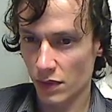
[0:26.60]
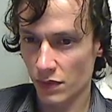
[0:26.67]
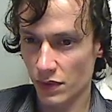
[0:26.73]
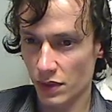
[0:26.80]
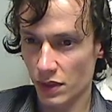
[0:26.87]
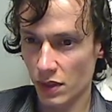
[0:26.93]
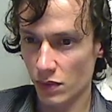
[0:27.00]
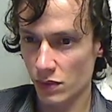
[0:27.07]

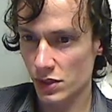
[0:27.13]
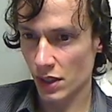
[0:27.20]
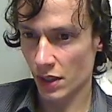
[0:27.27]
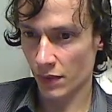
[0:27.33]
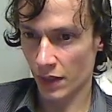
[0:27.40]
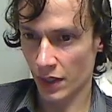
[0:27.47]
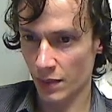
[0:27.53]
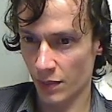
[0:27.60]
The guilt
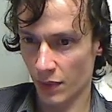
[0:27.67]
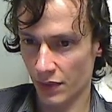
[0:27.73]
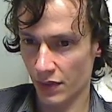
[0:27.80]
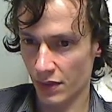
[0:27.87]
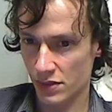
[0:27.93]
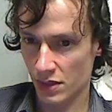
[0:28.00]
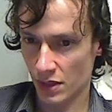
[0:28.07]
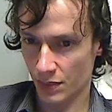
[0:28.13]
generated by the
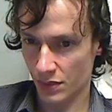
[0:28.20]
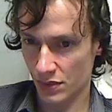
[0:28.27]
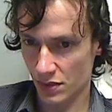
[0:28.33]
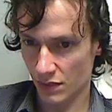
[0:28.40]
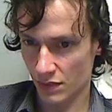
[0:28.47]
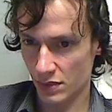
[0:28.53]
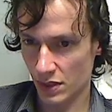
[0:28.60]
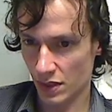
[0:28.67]
acceptance
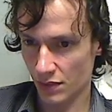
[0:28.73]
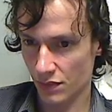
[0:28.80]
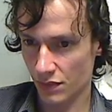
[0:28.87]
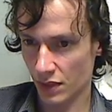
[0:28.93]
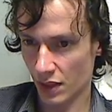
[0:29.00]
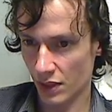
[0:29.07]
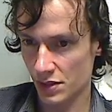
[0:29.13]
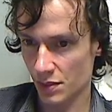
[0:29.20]
of
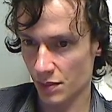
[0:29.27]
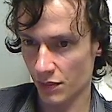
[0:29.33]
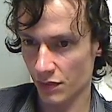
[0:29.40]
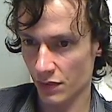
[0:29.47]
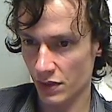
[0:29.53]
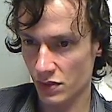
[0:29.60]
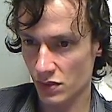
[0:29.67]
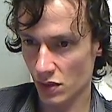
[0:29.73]
objectification
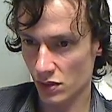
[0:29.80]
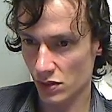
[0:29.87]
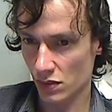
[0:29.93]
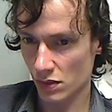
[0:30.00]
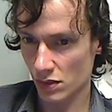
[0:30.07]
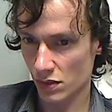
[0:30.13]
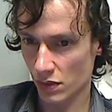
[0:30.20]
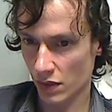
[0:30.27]
prevents
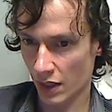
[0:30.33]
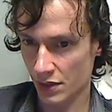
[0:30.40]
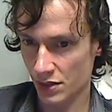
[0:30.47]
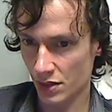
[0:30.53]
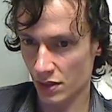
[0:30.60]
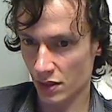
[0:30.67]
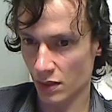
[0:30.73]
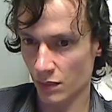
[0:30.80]
social
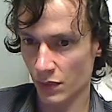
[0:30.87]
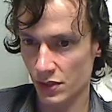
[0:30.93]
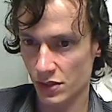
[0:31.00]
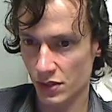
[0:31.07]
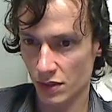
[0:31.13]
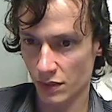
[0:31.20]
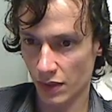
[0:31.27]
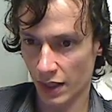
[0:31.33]
interaction, in
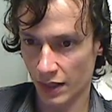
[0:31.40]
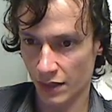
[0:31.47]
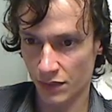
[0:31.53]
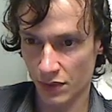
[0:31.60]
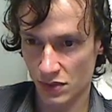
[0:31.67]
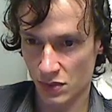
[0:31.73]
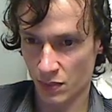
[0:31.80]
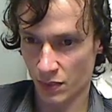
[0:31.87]
which the lack of
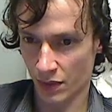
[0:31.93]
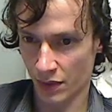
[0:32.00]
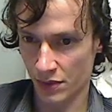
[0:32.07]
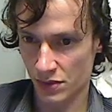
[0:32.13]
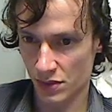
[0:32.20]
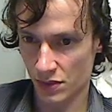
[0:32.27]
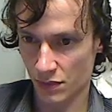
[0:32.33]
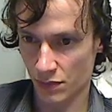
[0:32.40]

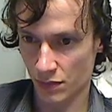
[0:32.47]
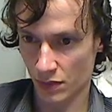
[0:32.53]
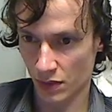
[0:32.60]
experience of